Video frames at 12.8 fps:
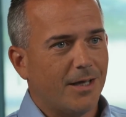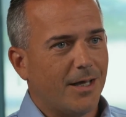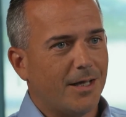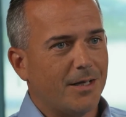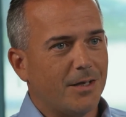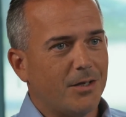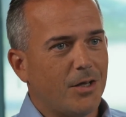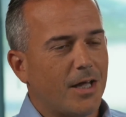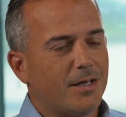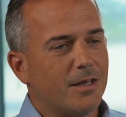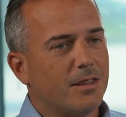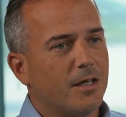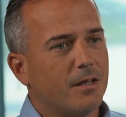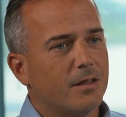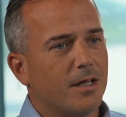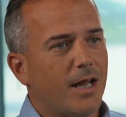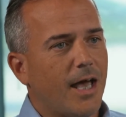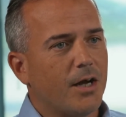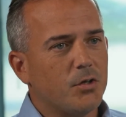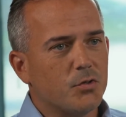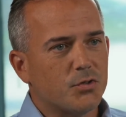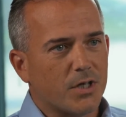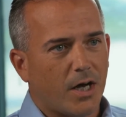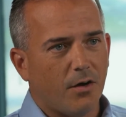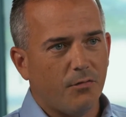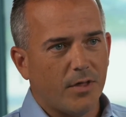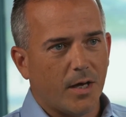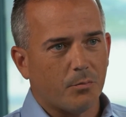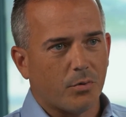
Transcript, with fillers: And you had to think then, how do you solve that